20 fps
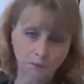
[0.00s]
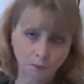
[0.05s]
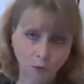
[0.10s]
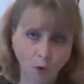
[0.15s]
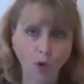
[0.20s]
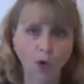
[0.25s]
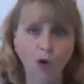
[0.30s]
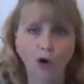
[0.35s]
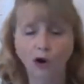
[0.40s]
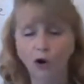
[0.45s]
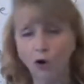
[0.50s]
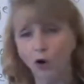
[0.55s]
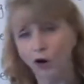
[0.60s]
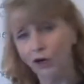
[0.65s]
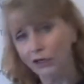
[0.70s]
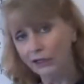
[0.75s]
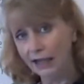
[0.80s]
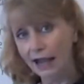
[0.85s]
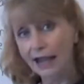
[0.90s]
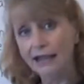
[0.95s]
more
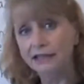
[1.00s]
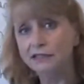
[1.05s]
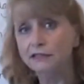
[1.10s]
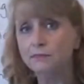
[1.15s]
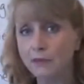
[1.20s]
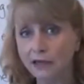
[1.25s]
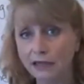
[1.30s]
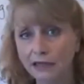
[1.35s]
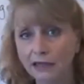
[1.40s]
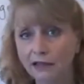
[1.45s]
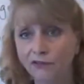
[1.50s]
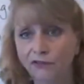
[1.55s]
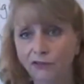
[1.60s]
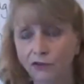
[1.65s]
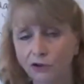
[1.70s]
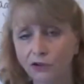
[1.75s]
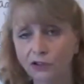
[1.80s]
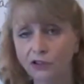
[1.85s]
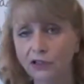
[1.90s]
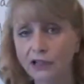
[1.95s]
or less
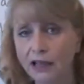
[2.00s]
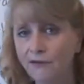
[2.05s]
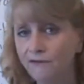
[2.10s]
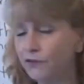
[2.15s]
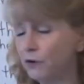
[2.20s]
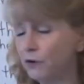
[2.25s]
meaningful